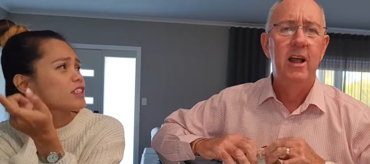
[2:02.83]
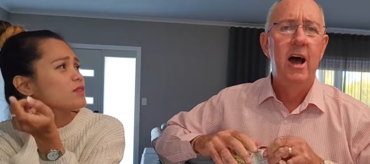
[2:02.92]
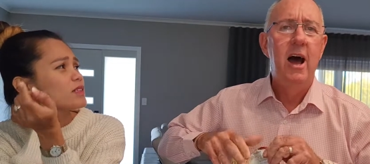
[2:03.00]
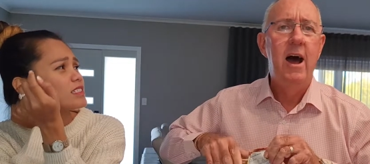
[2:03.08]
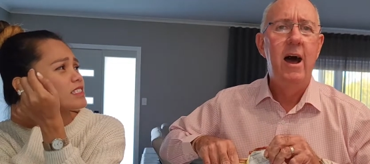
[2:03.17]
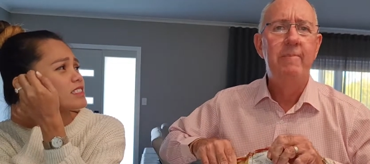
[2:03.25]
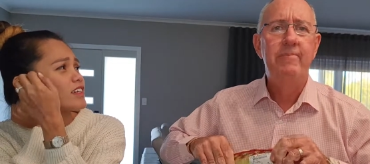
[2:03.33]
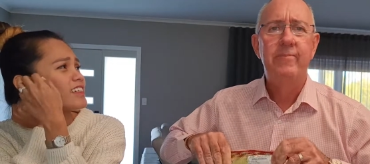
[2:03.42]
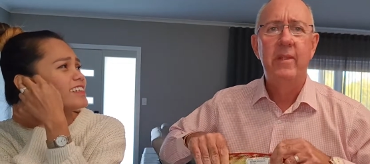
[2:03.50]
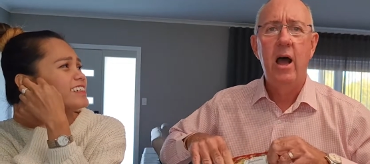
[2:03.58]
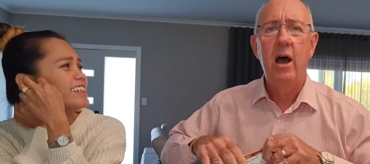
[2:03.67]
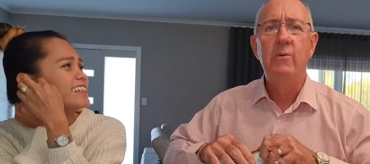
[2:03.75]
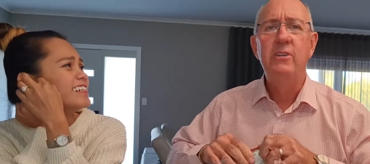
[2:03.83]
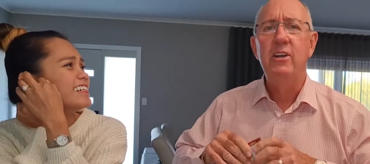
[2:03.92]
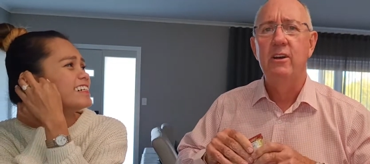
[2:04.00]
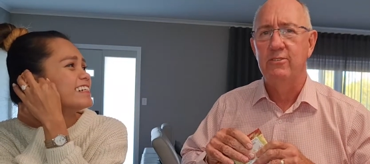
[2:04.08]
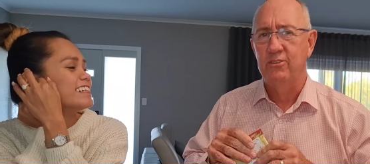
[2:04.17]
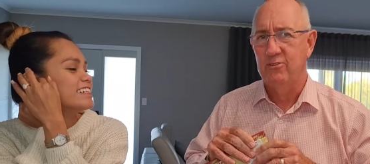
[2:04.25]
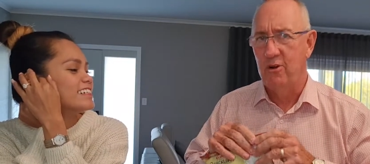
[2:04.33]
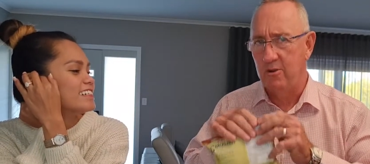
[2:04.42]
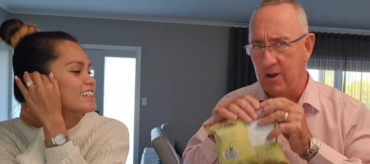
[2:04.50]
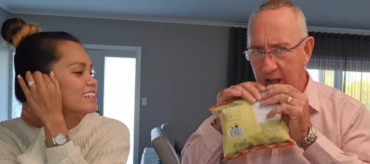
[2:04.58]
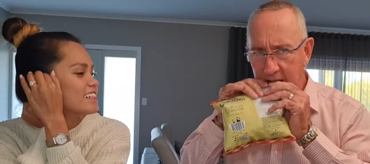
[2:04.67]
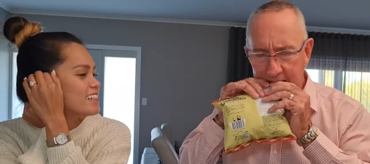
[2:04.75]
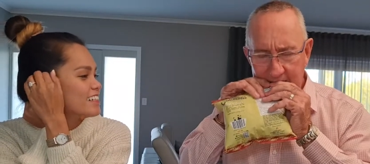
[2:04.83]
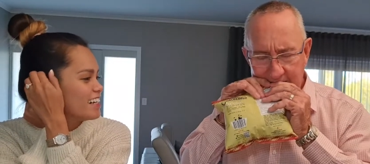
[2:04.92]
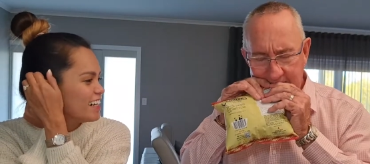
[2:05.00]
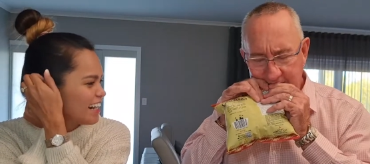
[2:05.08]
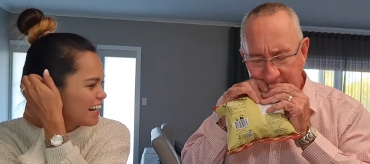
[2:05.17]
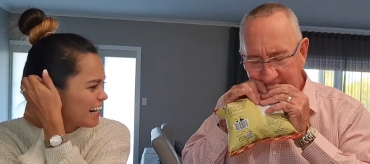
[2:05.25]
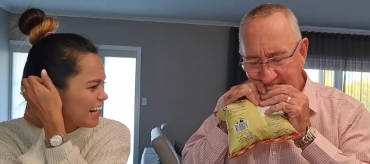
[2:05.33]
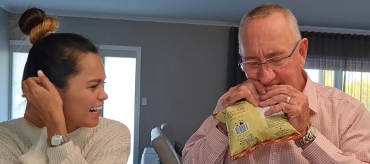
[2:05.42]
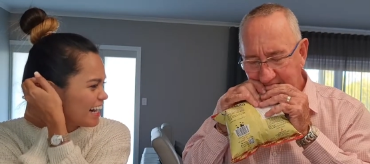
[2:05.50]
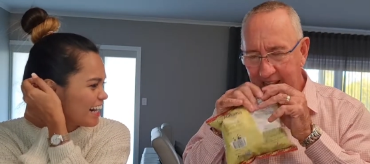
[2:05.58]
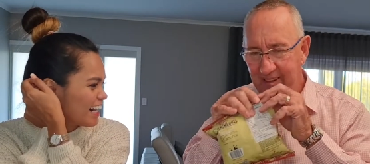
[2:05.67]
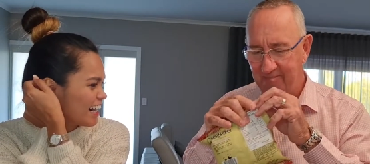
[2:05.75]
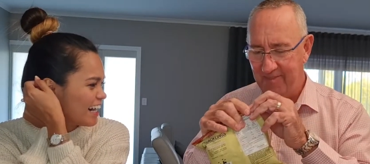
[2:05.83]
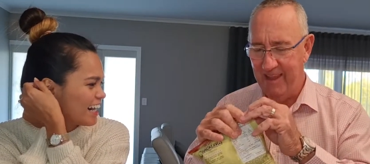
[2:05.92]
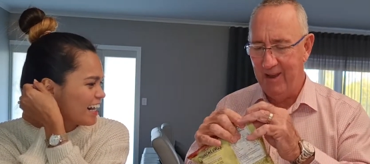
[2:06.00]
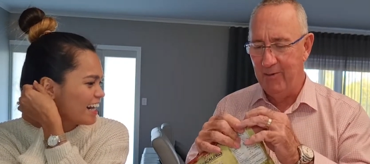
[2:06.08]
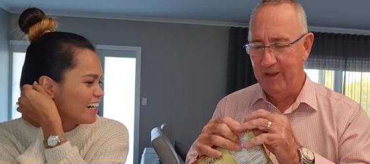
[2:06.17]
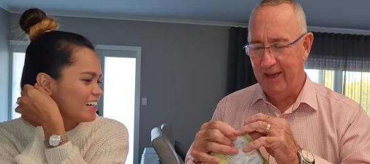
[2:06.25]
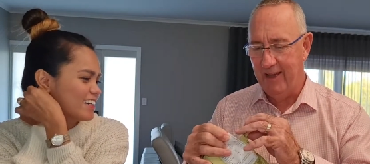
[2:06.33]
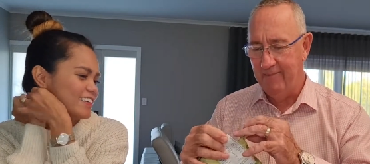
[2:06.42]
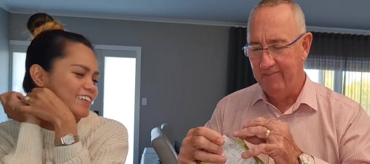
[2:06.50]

Speaker 1: do I wish I was stronger. Here we go.